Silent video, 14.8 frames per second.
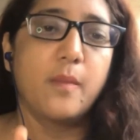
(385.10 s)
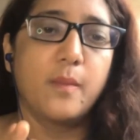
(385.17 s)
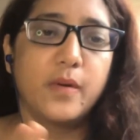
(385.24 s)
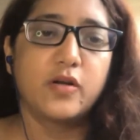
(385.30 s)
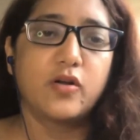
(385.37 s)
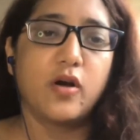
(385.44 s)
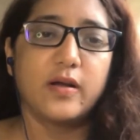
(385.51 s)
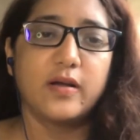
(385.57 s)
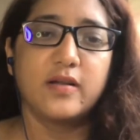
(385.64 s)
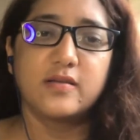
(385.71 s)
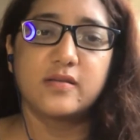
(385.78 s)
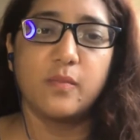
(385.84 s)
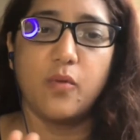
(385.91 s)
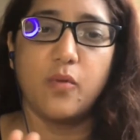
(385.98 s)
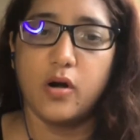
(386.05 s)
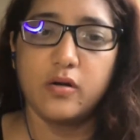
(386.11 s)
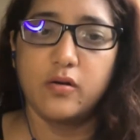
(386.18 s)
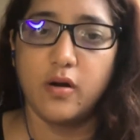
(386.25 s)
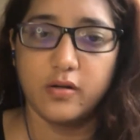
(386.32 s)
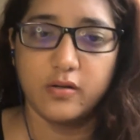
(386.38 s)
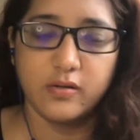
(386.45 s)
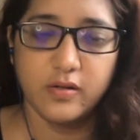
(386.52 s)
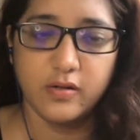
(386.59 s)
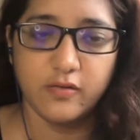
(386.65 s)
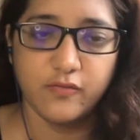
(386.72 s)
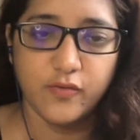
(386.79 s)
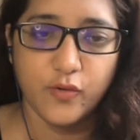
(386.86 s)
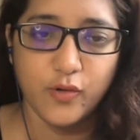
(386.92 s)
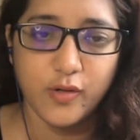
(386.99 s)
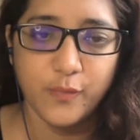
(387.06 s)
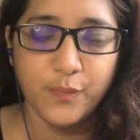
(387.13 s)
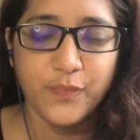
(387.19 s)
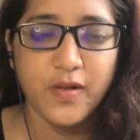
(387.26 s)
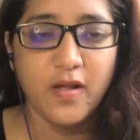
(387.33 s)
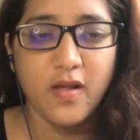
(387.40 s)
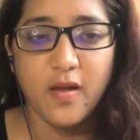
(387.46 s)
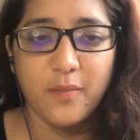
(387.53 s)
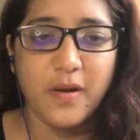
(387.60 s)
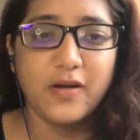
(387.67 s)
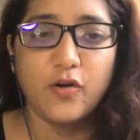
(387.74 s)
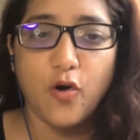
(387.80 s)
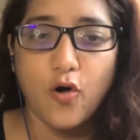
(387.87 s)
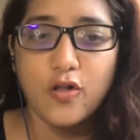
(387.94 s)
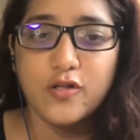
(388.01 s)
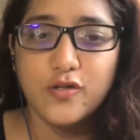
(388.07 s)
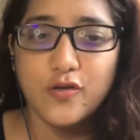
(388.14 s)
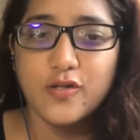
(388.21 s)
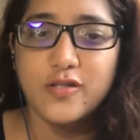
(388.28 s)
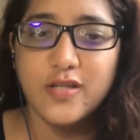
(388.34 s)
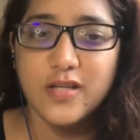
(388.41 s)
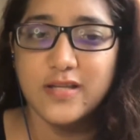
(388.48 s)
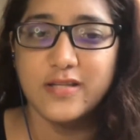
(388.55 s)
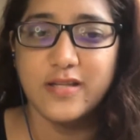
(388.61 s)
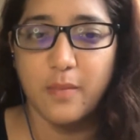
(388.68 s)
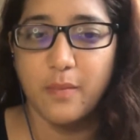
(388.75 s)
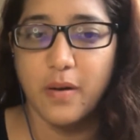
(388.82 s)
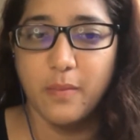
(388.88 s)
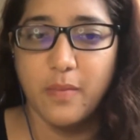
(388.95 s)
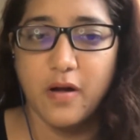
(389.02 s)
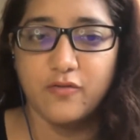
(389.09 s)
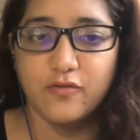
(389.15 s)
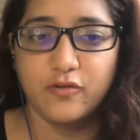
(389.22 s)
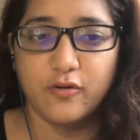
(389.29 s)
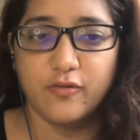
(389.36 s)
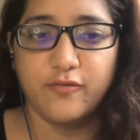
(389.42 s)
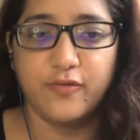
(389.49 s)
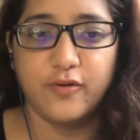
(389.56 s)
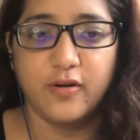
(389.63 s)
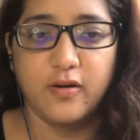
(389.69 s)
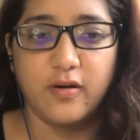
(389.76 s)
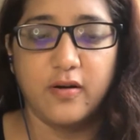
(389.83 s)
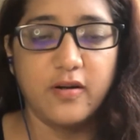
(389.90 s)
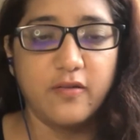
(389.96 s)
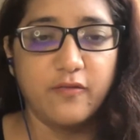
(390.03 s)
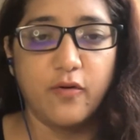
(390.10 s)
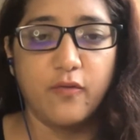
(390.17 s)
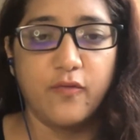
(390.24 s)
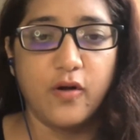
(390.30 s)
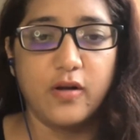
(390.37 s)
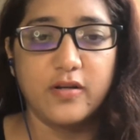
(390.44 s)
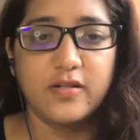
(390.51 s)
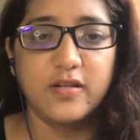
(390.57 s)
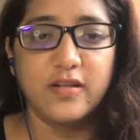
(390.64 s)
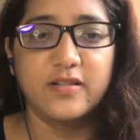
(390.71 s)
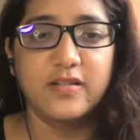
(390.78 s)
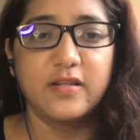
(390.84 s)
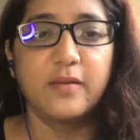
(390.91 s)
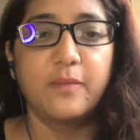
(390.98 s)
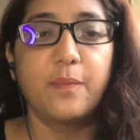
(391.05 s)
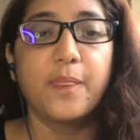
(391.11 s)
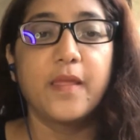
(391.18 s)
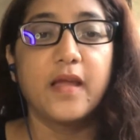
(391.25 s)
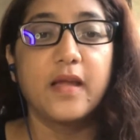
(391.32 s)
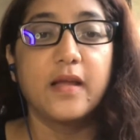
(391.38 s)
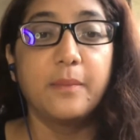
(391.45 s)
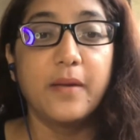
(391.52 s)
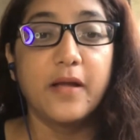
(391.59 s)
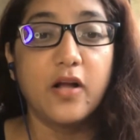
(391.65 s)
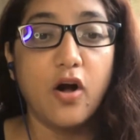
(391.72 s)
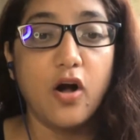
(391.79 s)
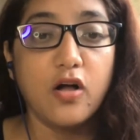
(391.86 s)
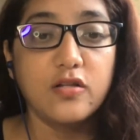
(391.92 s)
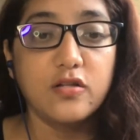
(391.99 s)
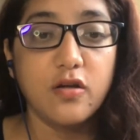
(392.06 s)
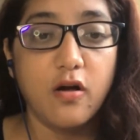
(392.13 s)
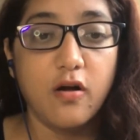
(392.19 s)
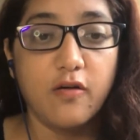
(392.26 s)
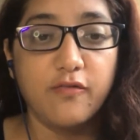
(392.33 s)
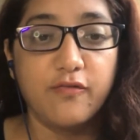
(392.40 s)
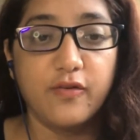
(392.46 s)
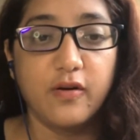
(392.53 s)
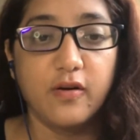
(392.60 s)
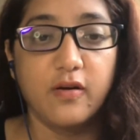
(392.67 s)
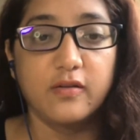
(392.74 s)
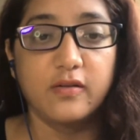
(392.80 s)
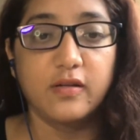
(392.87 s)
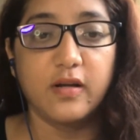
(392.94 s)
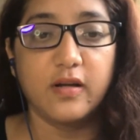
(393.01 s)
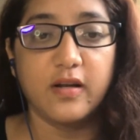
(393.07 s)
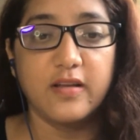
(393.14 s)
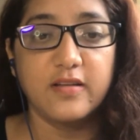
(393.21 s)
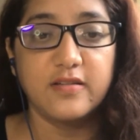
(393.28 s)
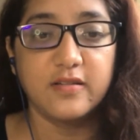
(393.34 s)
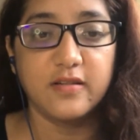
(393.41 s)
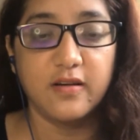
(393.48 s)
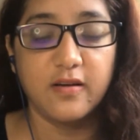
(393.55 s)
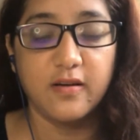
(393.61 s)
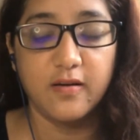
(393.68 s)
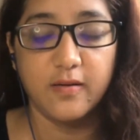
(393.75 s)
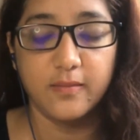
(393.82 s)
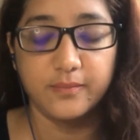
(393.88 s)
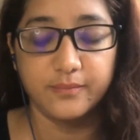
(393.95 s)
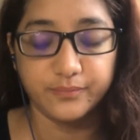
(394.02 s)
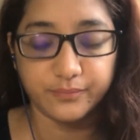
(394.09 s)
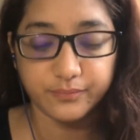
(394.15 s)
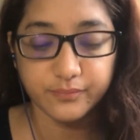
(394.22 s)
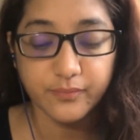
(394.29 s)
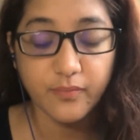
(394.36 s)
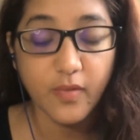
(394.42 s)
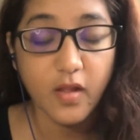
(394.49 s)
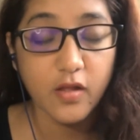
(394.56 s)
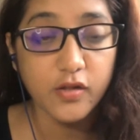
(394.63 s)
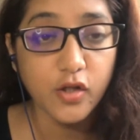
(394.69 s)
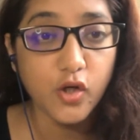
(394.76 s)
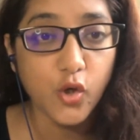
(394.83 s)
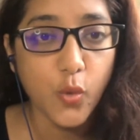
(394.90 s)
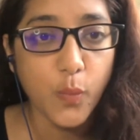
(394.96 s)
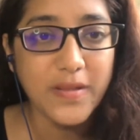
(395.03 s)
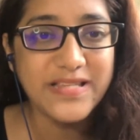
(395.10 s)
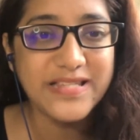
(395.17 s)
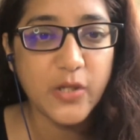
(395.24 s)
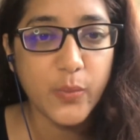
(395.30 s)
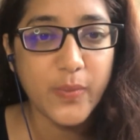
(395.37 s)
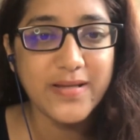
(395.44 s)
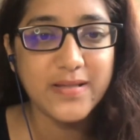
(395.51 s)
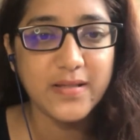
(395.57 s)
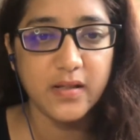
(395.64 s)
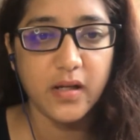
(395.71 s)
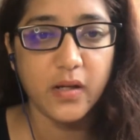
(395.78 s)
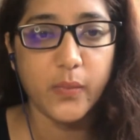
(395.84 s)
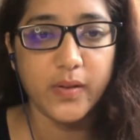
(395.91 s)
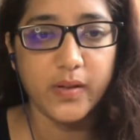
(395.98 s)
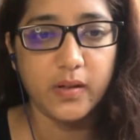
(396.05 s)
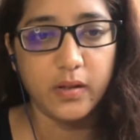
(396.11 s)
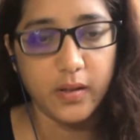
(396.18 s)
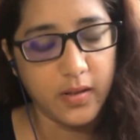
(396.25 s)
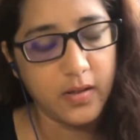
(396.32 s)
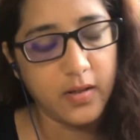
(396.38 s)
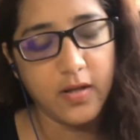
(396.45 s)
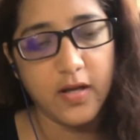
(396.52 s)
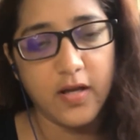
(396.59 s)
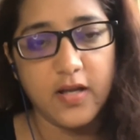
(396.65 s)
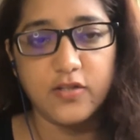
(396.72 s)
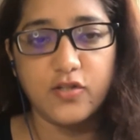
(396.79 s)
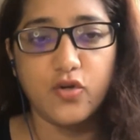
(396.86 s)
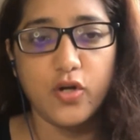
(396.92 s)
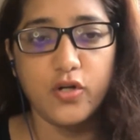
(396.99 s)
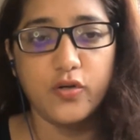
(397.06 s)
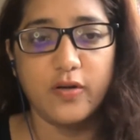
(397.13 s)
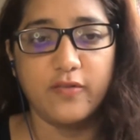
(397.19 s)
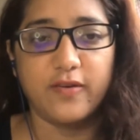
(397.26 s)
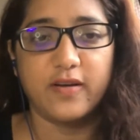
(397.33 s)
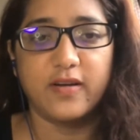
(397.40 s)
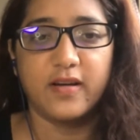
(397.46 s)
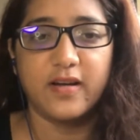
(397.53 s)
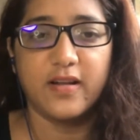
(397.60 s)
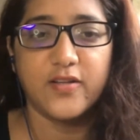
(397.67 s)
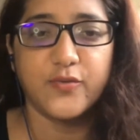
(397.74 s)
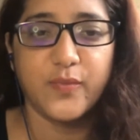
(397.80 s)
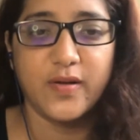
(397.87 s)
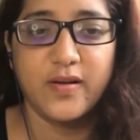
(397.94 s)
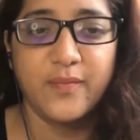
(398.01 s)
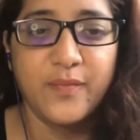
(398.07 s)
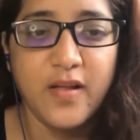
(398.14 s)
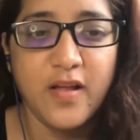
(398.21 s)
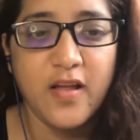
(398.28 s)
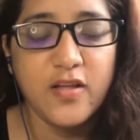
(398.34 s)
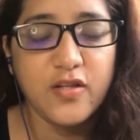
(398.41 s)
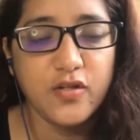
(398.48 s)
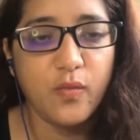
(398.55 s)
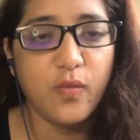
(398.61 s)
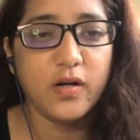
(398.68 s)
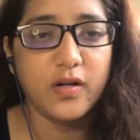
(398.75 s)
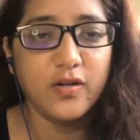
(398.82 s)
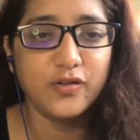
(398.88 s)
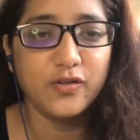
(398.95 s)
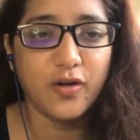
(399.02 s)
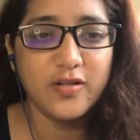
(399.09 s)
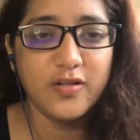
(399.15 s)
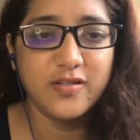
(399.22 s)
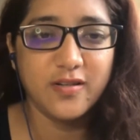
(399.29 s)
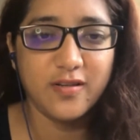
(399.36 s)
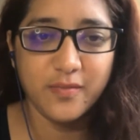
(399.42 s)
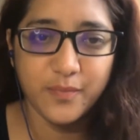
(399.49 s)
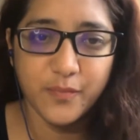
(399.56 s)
Bitcoin is the modern alternate of gold, might also see some amount of volatility because of the current, the global squeeze in liquidity. It's going to affect it as well. So, what are your thoughts, sir?